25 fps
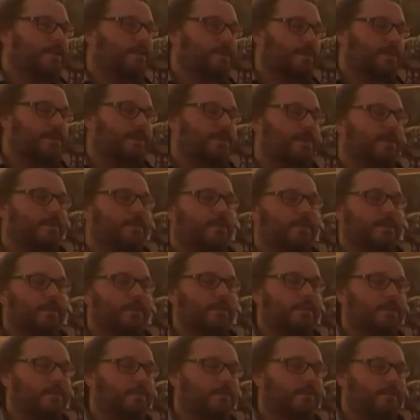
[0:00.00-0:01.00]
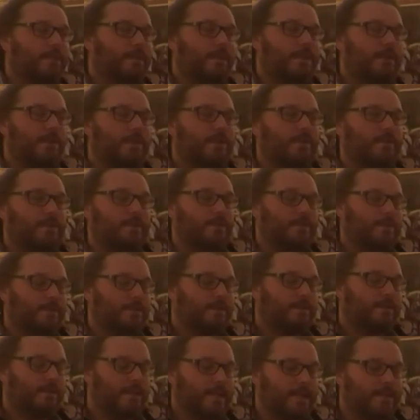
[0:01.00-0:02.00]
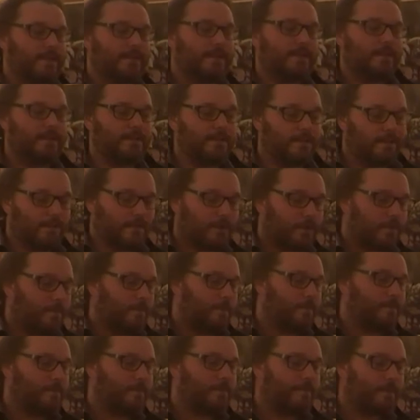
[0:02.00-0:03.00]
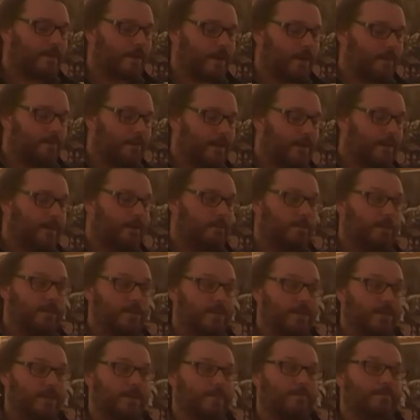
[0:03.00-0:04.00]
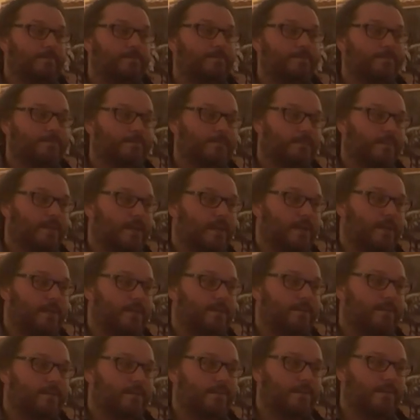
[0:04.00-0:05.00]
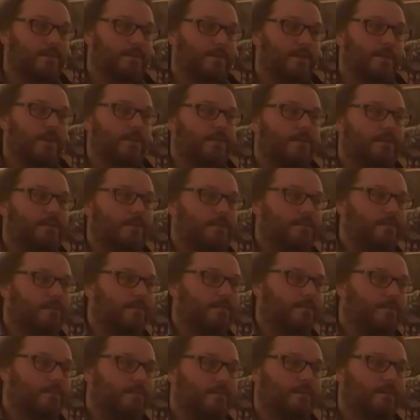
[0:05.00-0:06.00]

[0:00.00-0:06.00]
it's receiving video data from around the museum in 3 different